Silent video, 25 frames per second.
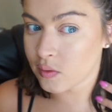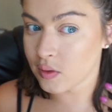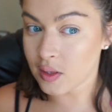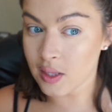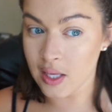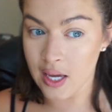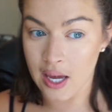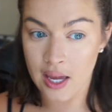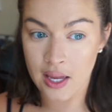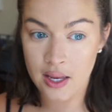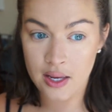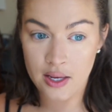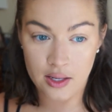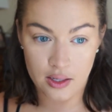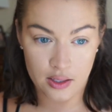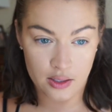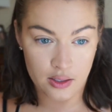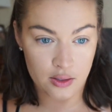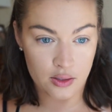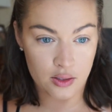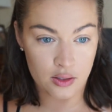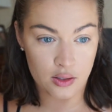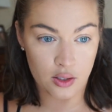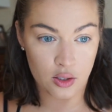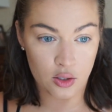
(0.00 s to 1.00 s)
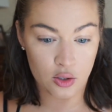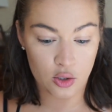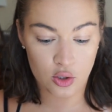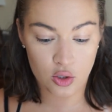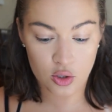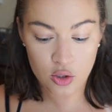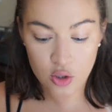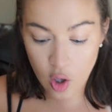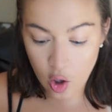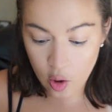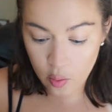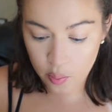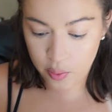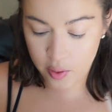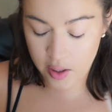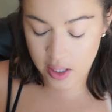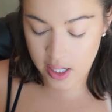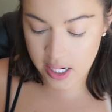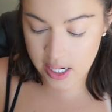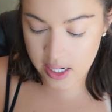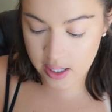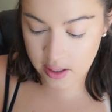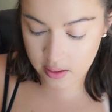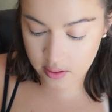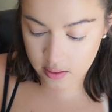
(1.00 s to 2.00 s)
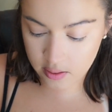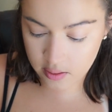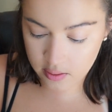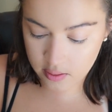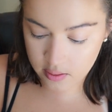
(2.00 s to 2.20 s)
That is so pretty.